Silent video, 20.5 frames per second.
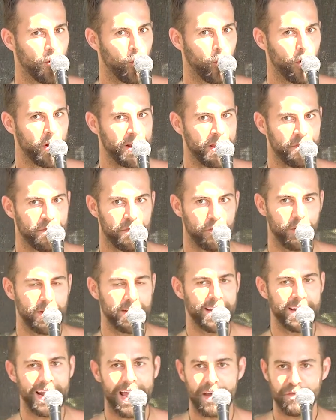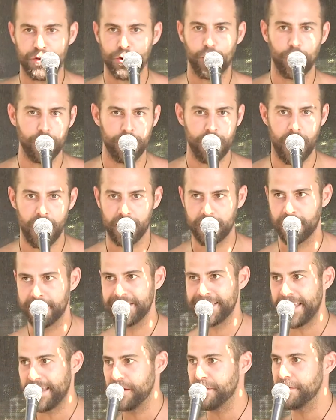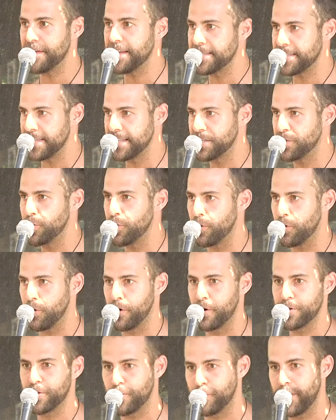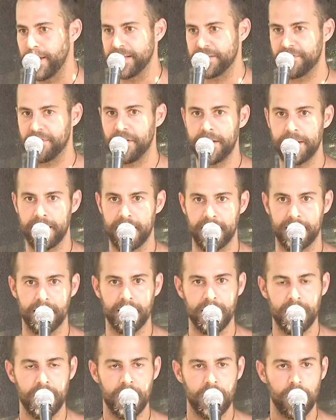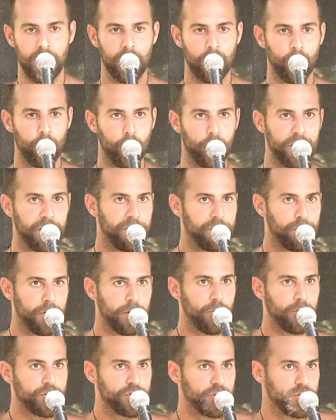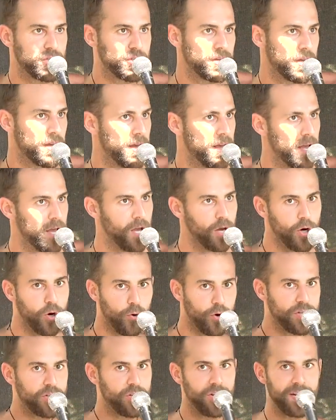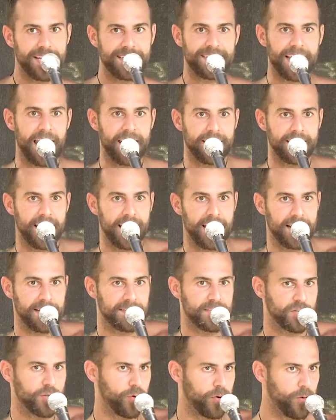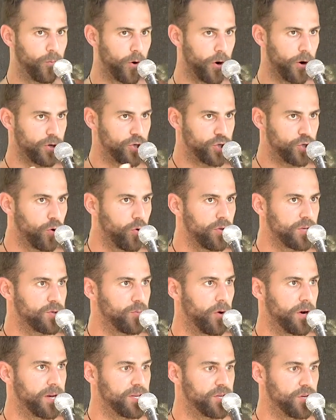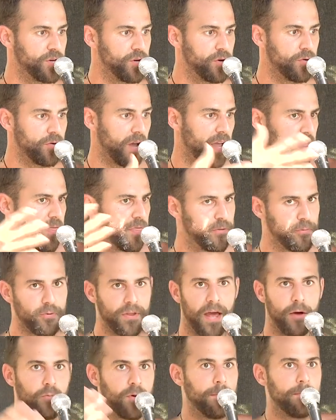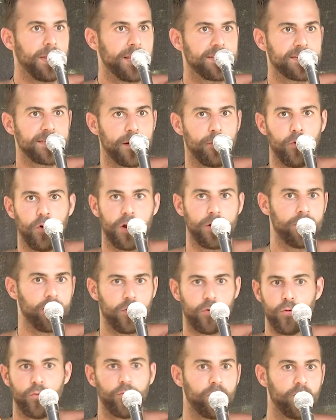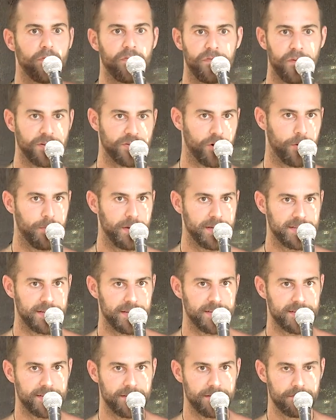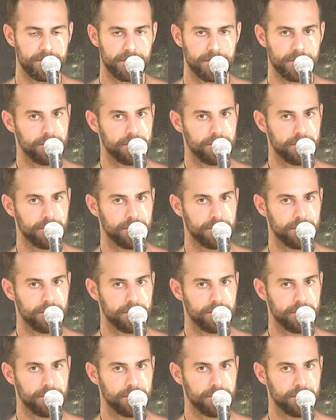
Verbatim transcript: What if we didn't have to go knock on 10 VC's door to raise funding? What if we were just going to an ecstatic dance, doing what our soul is wanting to do, and through that we meet someone who funds our business?